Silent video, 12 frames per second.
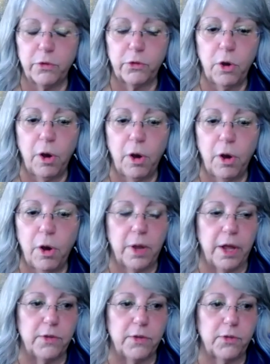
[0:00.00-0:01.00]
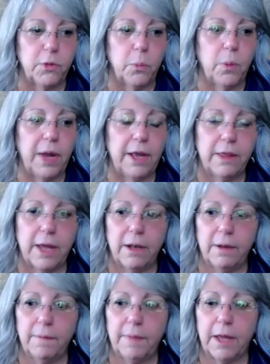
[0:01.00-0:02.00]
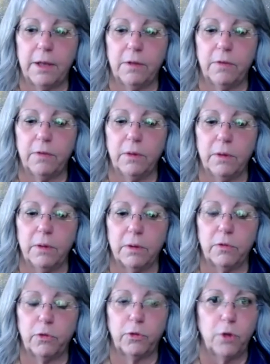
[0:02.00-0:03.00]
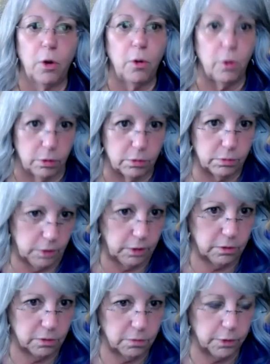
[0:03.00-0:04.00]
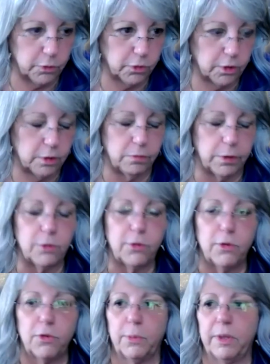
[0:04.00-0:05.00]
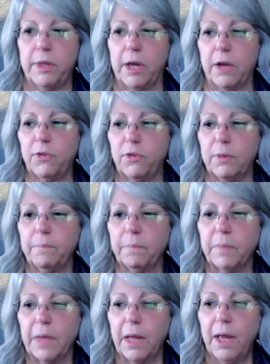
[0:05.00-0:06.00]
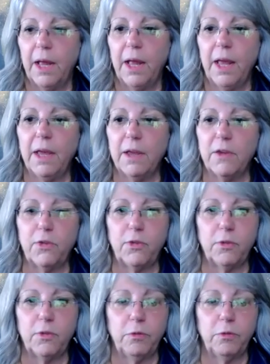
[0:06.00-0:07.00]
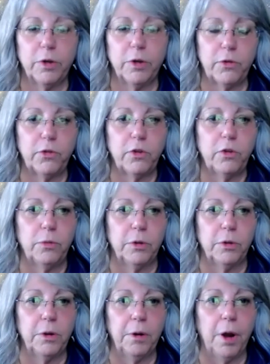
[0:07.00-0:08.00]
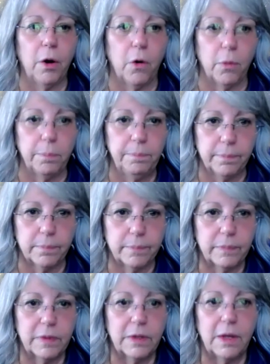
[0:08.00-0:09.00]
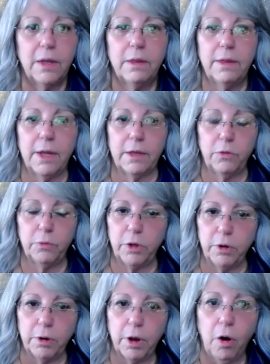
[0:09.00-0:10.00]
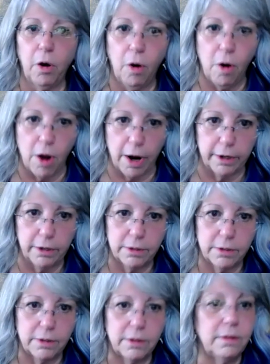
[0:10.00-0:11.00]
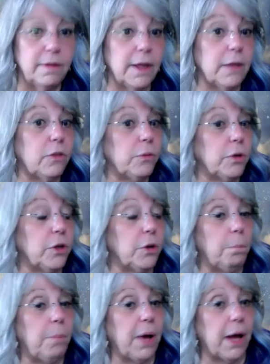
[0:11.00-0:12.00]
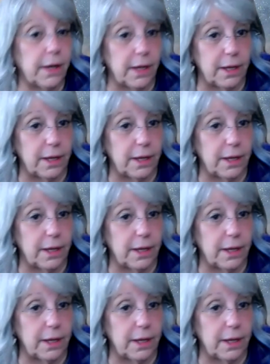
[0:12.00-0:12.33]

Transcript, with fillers: taught was the way that the soul, the universe, converses with us is first through your home, then through your car, then through your body.